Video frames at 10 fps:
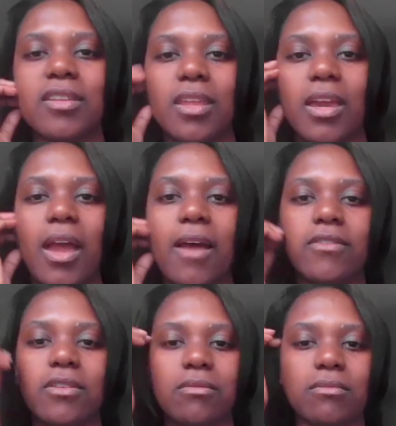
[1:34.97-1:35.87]
and they
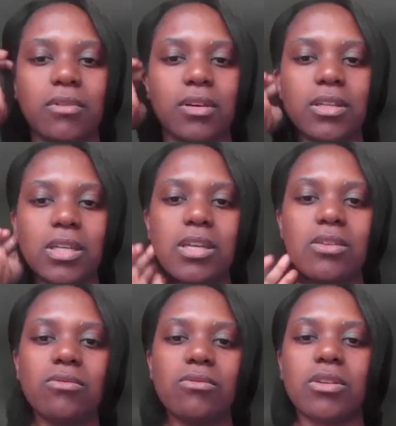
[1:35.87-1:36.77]
have to
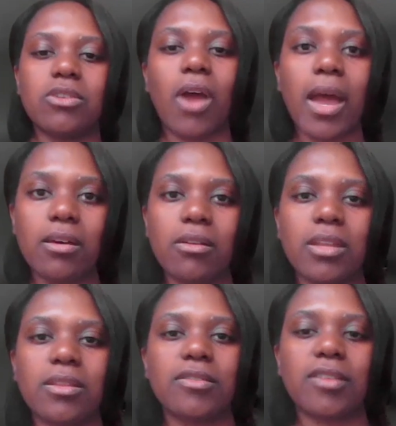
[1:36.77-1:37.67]
continue the trial
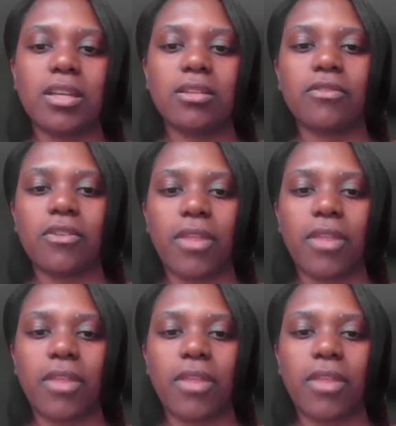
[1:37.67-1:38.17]
and the studies for